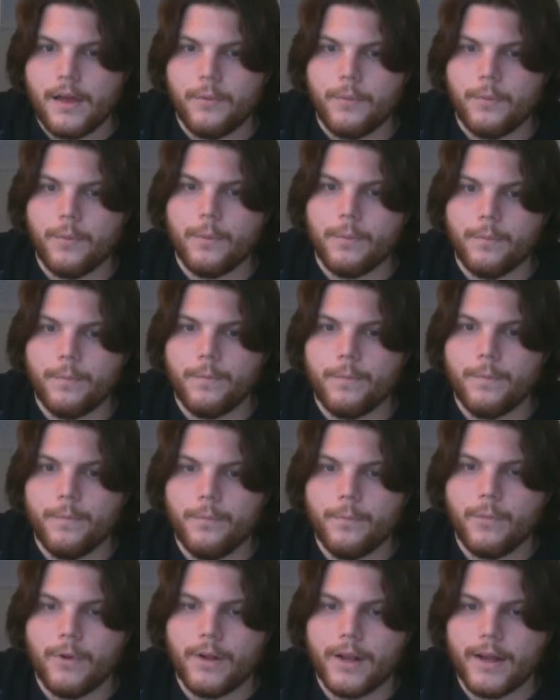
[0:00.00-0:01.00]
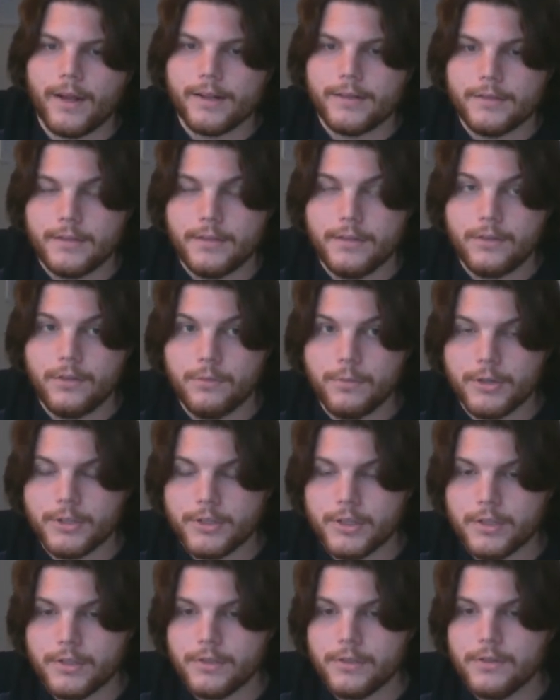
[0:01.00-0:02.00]
we're not going to see too
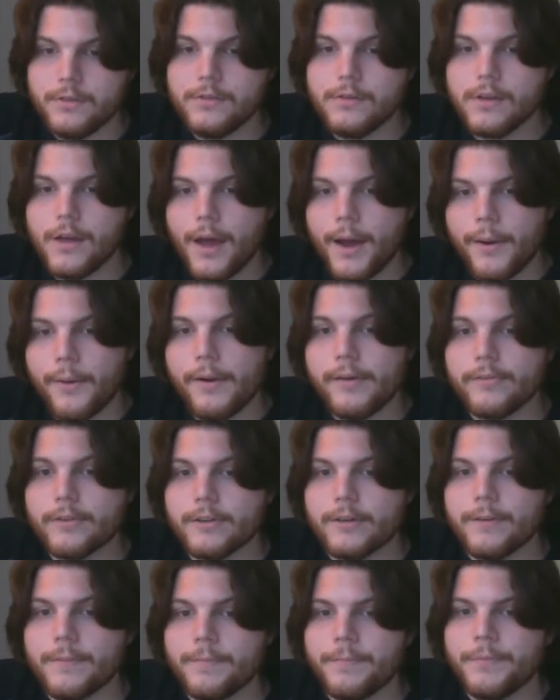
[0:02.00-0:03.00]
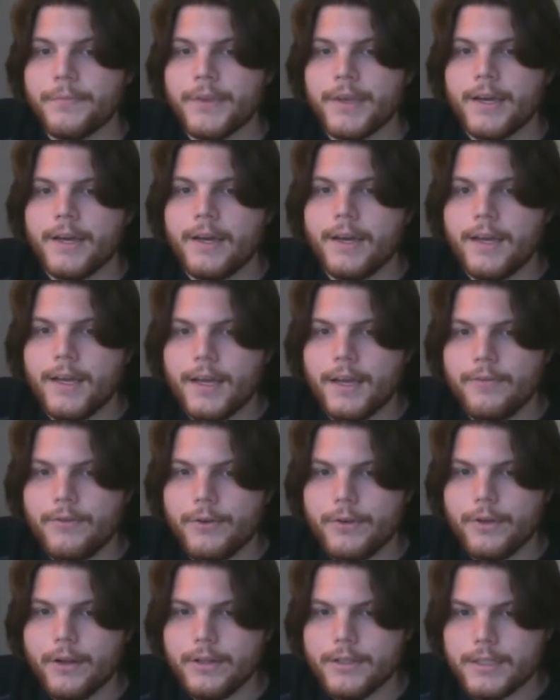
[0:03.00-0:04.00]
much issues. However, if you
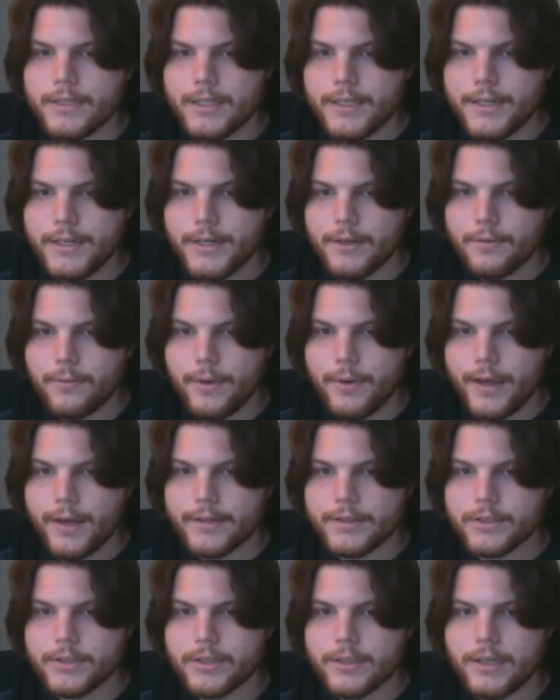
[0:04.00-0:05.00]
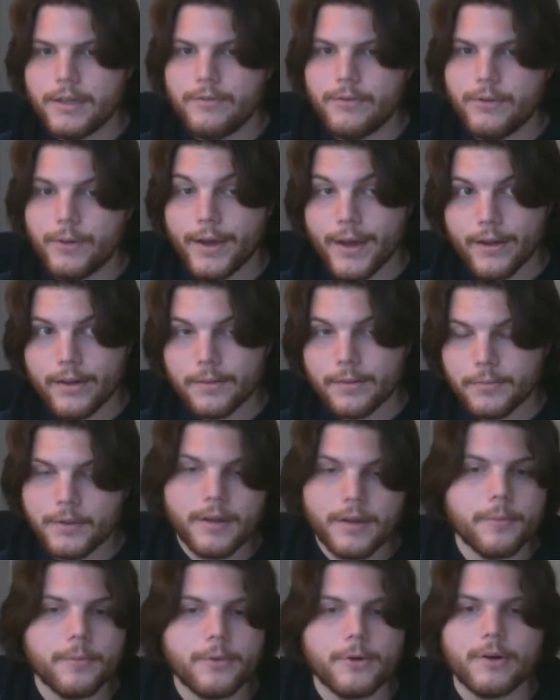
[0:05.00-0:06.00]
notice here, we actually, if you count up the
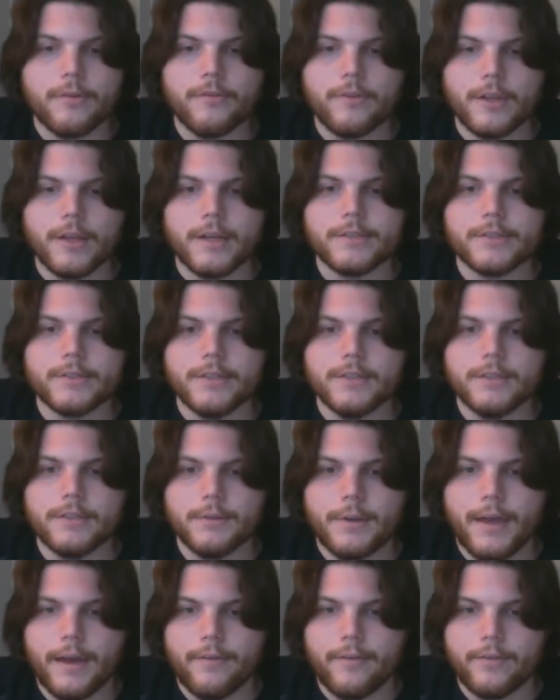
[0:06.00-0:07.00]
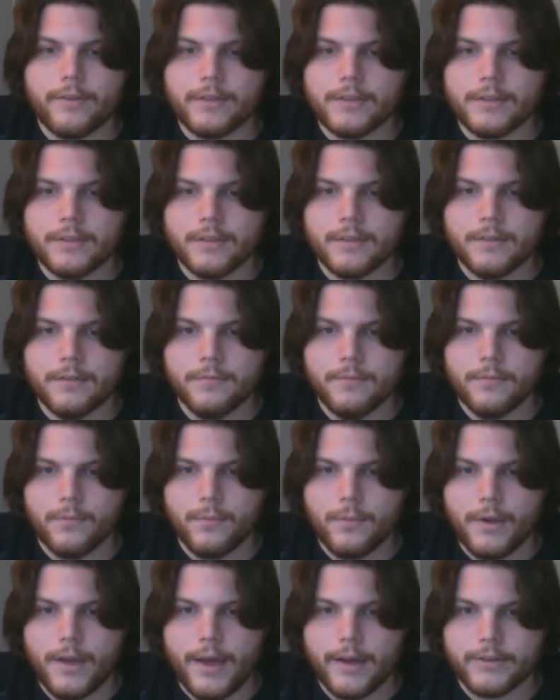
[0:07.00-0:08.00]
number of electrons that we have in the system,
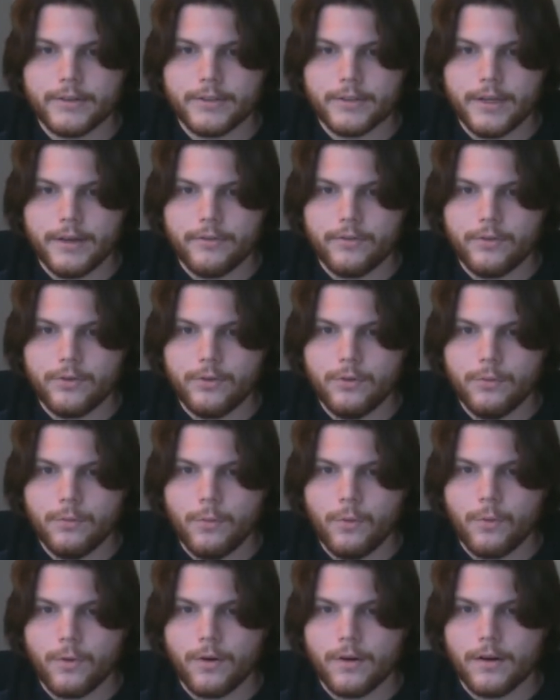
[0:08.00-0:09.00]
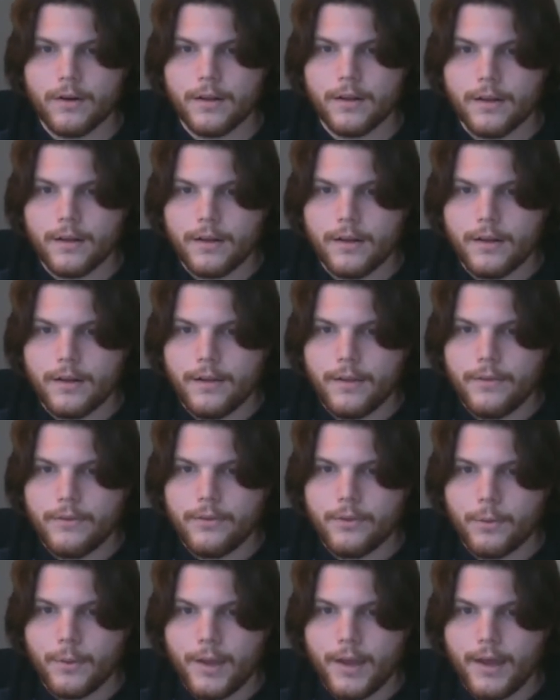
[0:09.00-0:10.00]
we actually have 2 more.
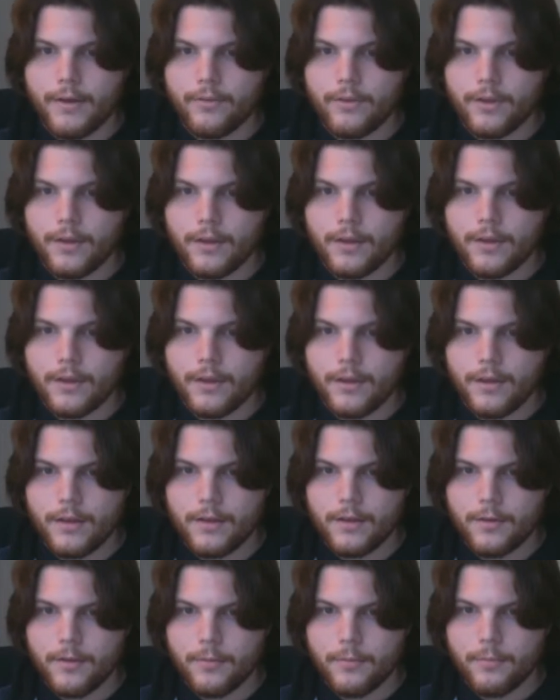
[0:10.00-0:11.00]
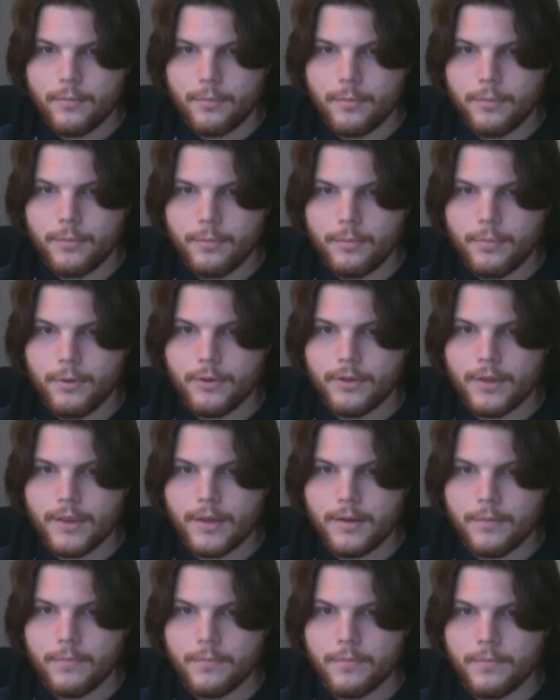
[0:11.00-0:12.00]
So we have to put
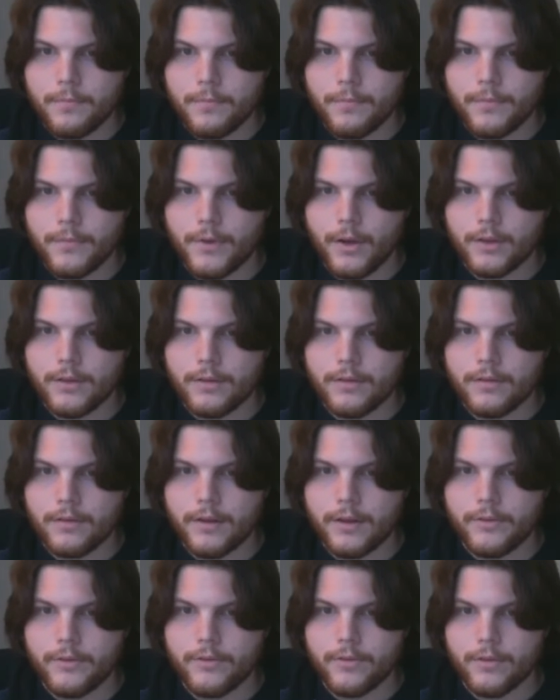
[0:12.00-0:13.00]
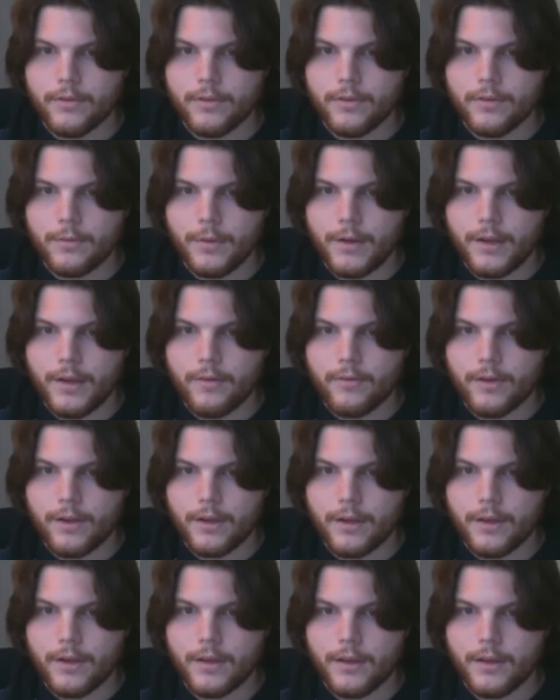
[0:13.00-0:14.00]
them on this nitrogen. So we have a,